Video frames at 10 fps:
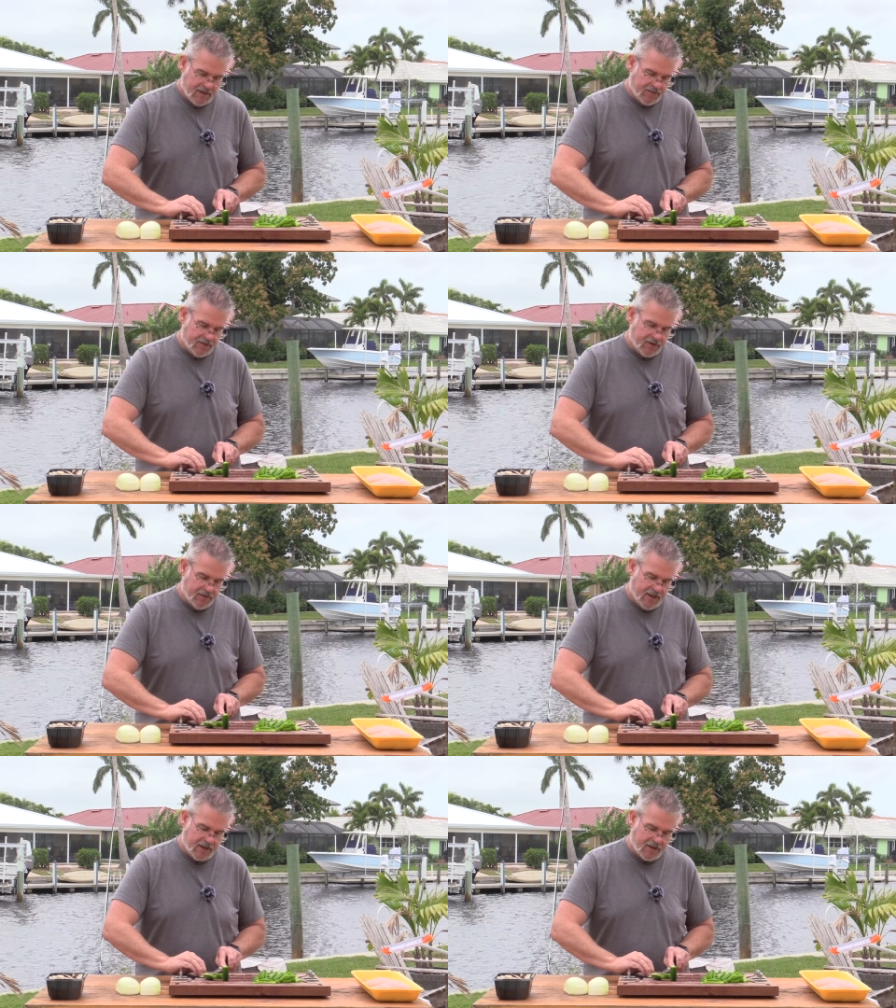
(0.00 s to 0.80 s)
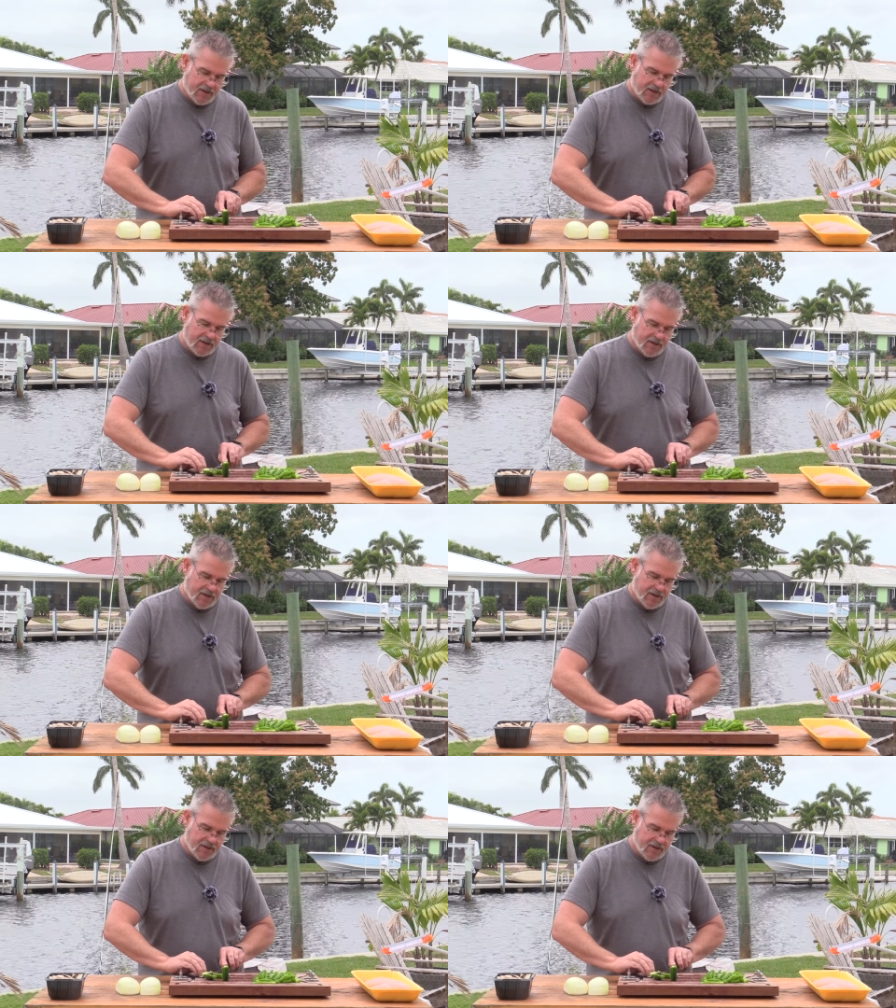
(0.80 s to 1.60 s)
And if you do that good,
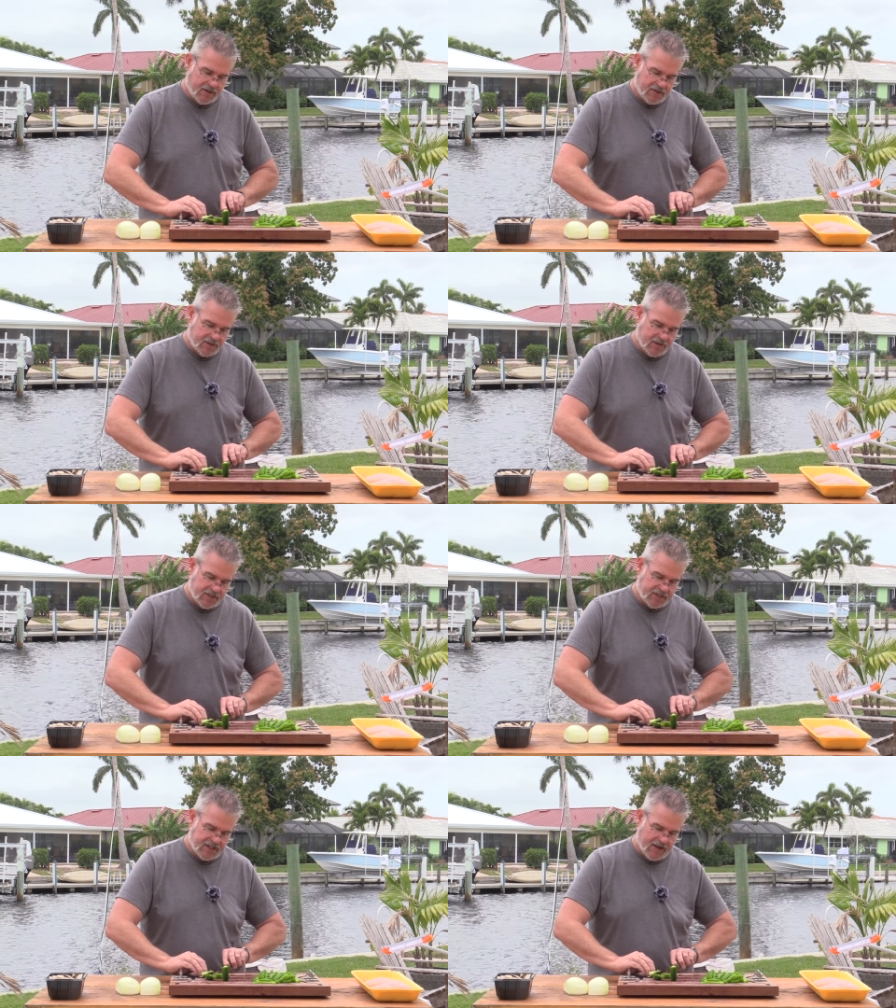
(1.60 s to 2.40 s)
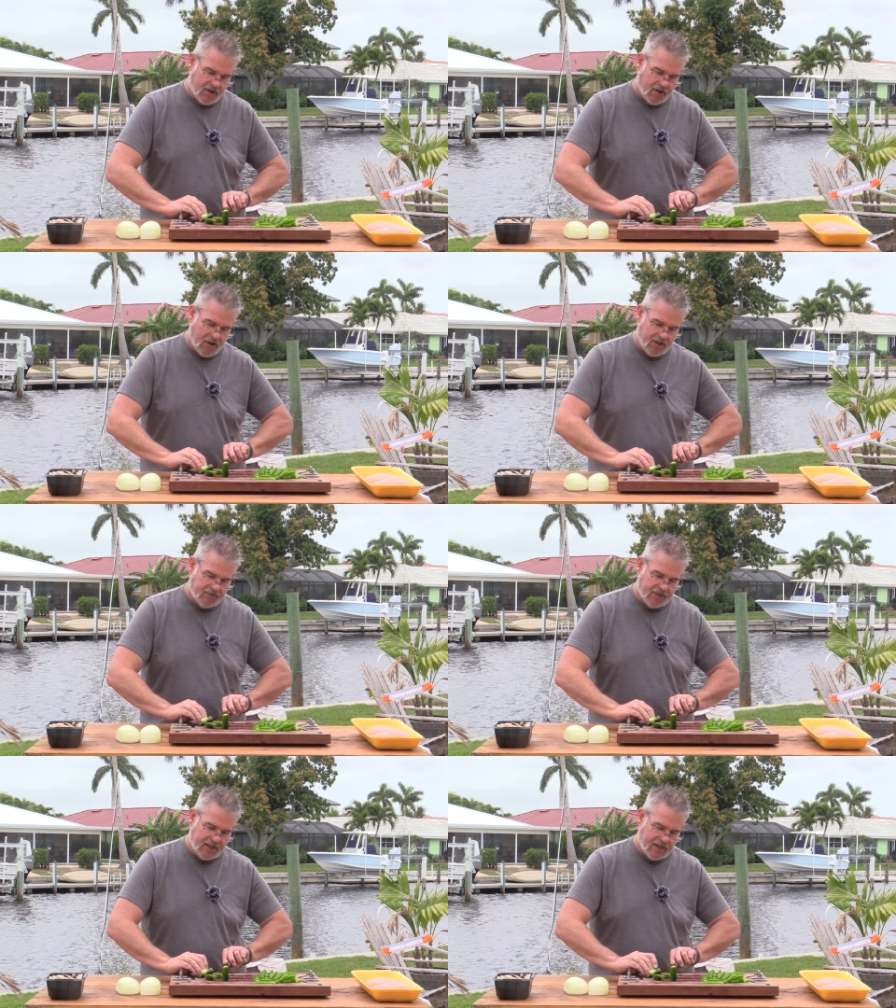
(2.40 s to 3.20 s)
you can sort of just get all
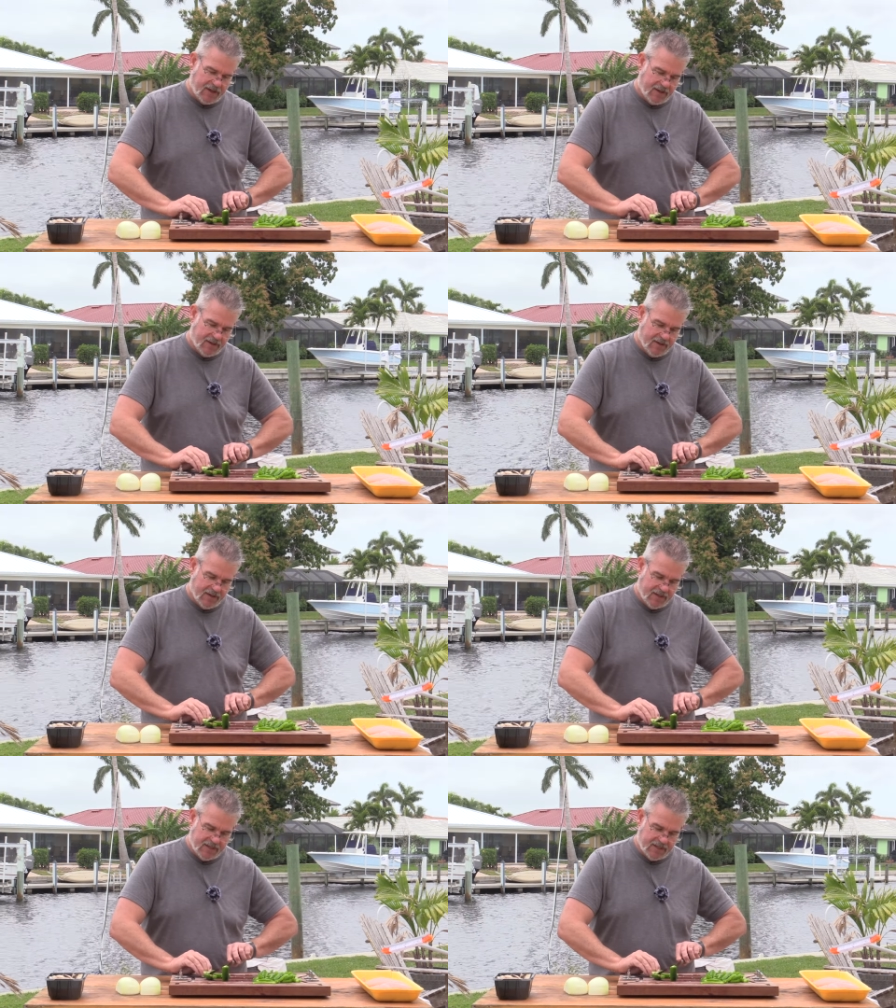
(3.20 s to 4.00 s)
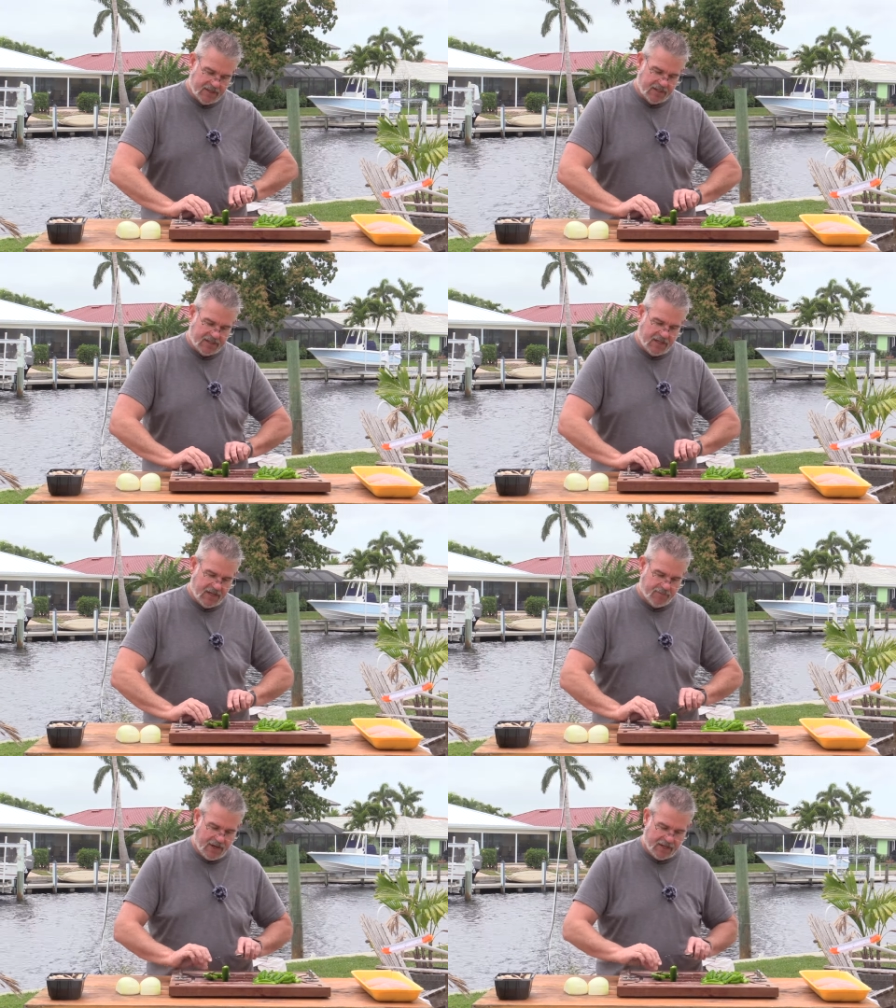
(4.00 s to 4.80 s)
of the, uh, the
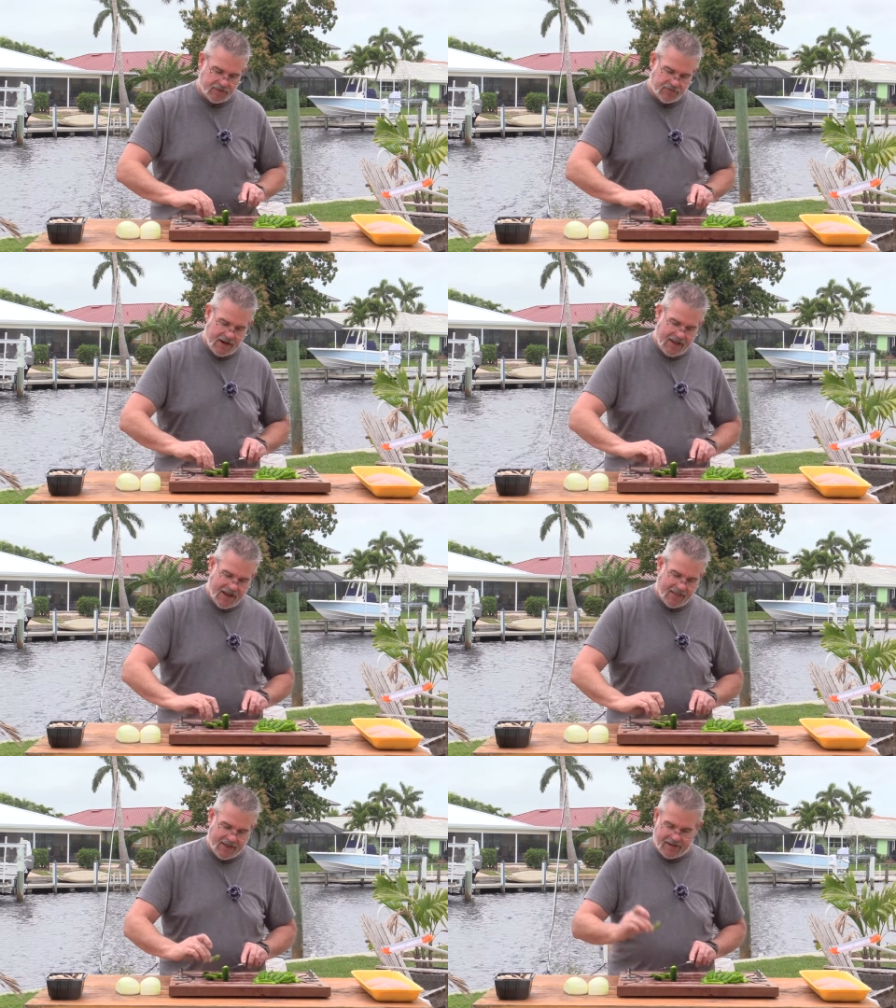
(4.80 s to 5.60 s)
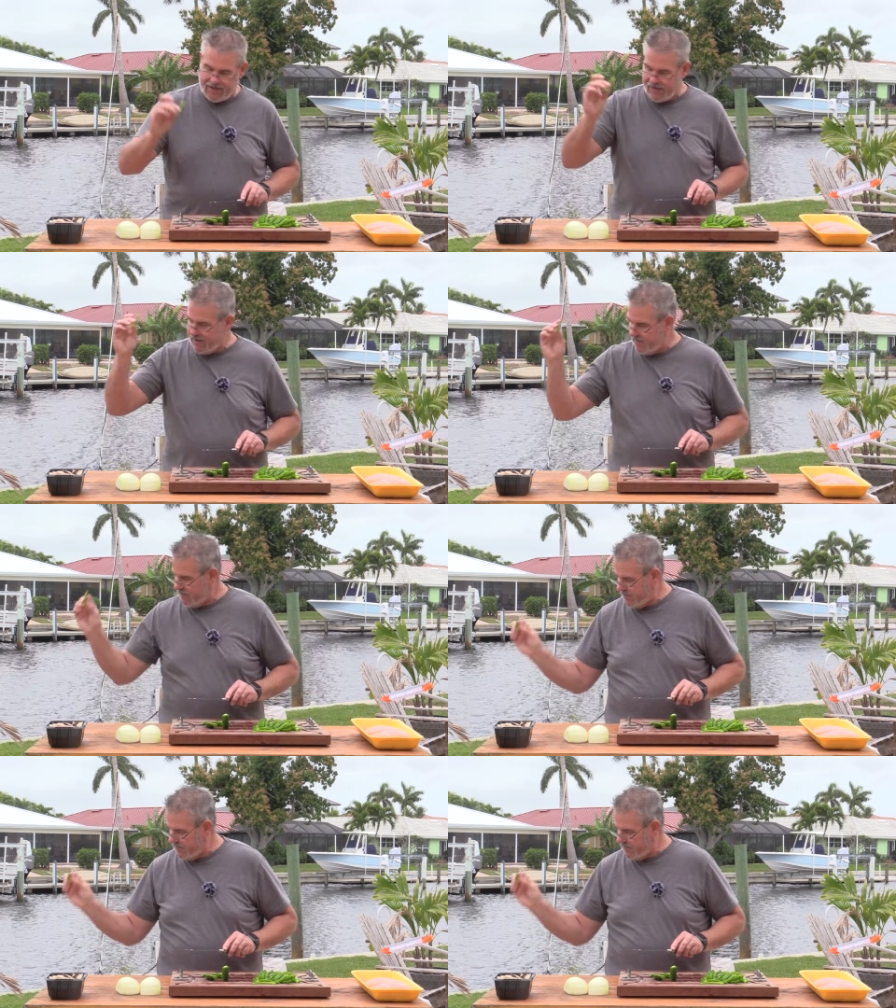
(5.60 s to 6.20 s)
seed pods right out of that guy.